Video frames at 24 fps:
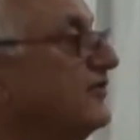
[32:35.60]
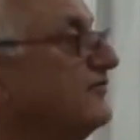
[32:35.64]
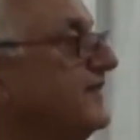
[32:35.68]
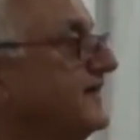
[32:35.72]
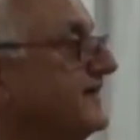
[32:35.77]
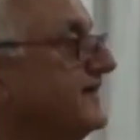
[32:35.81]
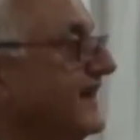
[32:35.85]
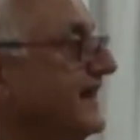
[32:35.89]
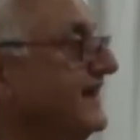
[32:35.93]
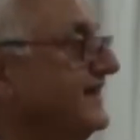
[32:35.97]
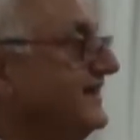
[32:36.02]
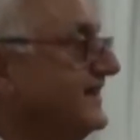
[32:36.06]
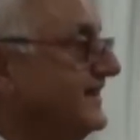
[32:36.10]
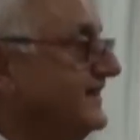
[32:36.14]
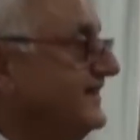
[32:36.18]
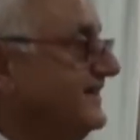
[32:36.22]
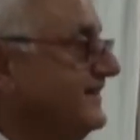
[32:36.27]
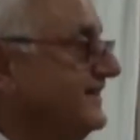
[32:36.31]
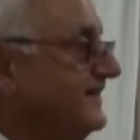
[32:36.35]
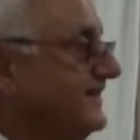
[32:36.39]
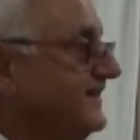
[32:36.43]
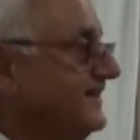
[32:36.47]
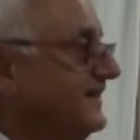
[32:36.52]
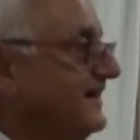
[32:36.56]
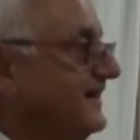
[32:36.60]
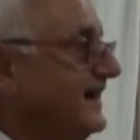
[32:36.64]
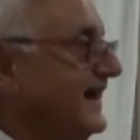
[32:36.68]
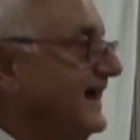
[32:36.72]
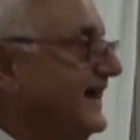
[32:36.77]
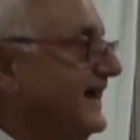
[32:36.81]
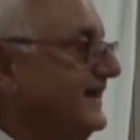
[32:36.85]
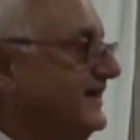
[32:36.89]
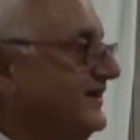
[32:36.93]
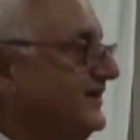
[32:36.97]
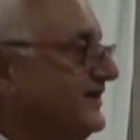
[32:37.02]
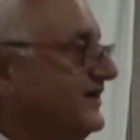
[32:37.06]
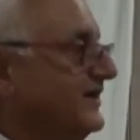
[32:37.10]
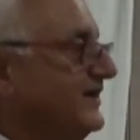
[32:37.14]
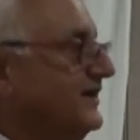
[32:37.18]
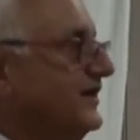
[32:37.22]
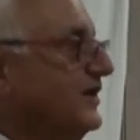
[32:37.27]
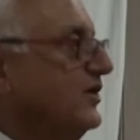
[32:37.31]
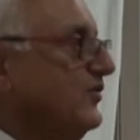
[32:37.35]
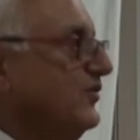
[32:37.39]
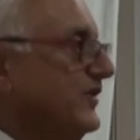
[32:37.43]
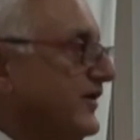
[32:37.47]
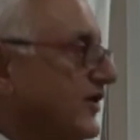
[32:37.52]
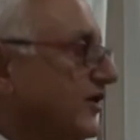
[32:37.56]
conflict ended, and uh,
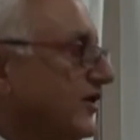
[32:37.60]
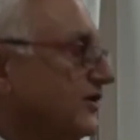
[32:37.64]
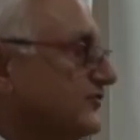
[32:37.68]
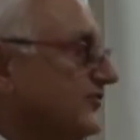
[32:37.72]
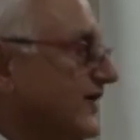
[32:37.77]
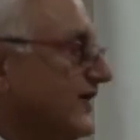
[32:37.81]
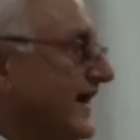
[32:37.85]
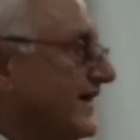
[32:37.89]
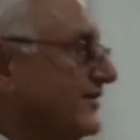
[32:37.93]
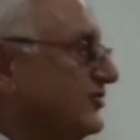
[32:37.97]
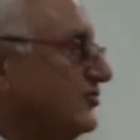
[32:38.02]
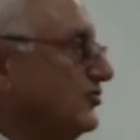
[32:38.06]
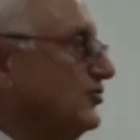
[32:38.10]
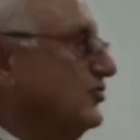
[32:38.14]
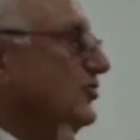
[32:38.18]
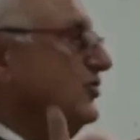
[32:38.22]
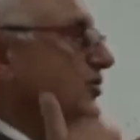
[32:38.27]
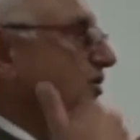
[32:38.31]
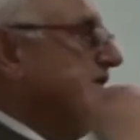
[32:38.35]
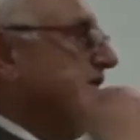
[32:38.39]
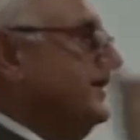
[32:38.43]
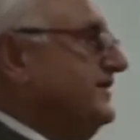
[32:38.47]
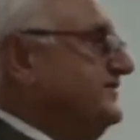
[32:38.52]
we also had to